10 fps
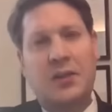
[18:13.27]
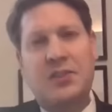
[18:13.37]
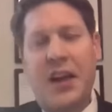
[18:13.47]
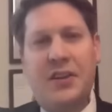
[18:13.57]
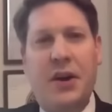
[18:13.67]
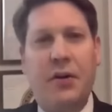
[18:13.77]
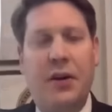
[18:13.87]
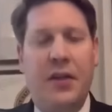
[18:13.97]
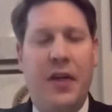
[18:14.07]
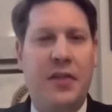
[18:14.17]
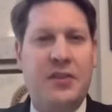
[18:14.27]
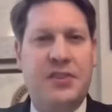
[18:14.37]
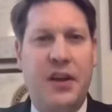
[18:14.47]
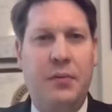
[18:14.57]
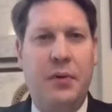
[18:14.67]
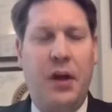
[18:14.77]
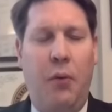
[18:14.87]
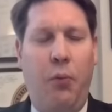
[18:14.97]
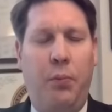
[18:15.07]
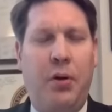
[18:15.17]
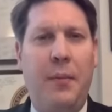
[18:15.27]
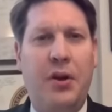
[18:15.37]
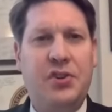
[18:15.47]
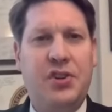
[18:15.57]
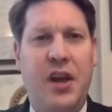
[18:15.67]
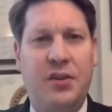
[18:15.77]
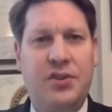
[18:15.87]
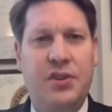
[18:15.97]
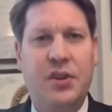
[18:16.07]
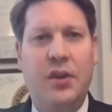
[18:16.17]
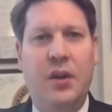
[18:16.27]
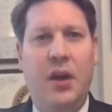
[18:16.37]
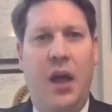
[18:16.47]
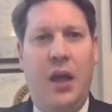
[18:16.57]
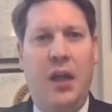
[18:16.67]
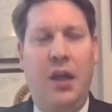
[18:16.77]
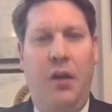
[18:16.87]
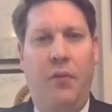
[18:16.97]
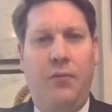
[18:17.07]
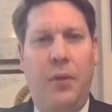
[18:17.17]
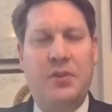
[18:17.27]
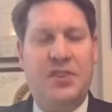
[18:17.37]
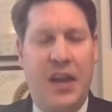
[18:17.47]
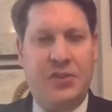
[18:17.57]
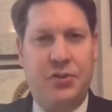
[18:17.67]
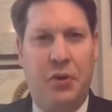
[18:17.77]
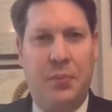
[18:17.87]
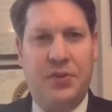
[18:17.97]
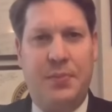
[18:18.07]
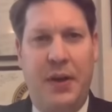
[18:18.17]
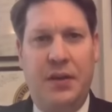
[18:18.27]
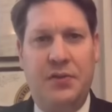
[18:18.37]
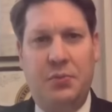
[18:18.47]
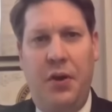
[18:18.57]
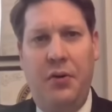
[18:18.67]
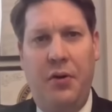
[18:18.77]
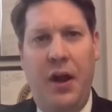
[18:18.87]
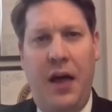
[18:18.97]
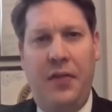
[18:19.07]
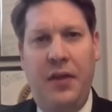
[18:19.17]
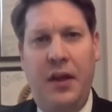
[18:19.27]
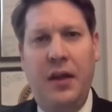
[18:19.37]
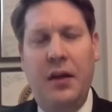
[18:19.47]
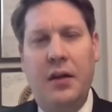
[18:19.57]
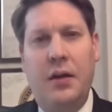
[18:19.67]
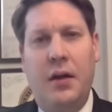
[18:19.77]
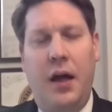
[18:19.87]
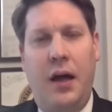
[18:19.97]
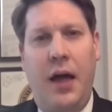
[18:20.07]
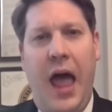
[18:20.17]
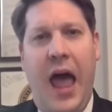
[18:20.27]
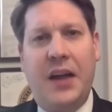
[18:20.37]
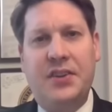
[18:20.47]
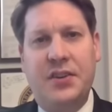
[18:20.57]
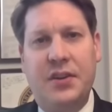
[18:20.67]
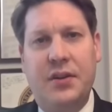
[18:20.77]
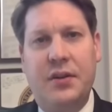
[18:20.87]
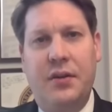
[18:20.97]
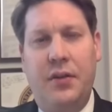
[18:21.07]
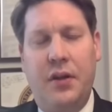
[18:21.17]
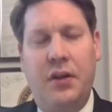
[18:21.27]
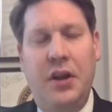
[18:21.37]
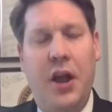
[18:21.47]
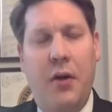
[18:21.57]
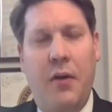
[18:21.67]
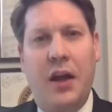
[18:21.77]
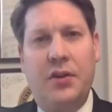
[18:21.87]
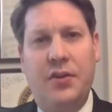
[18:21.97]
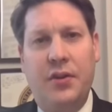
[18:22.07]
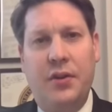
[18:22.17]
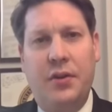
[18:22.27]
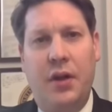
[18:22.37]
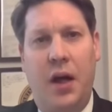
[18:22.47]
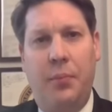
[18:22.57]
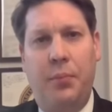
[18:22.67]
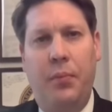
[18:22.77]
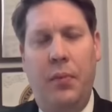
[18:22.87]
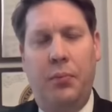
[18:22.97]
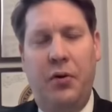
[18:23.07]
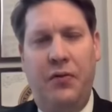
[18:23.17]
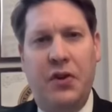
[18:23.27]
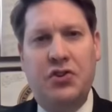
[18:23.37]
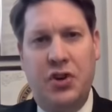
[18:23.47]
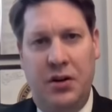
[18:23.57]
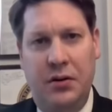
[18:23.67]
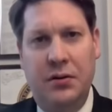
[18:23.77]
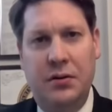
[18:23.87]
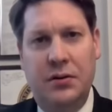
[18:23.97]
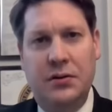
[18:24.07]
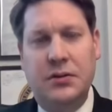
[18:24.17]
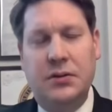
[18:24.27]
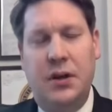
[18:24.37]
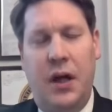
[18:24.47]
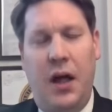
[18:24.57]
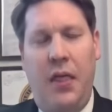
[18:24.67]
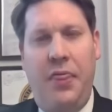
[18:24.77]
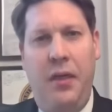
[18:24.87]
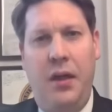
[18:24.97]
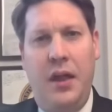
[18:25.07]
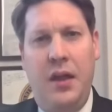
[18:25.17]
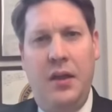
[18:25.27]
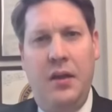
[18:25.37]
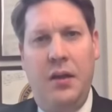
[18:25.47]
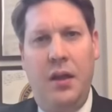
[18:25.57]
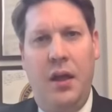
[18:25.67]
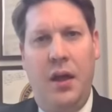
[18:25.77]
Secondarily, then, the second primary challenge from a statutory perspective is whether or not the act, the Clean Air Act provision in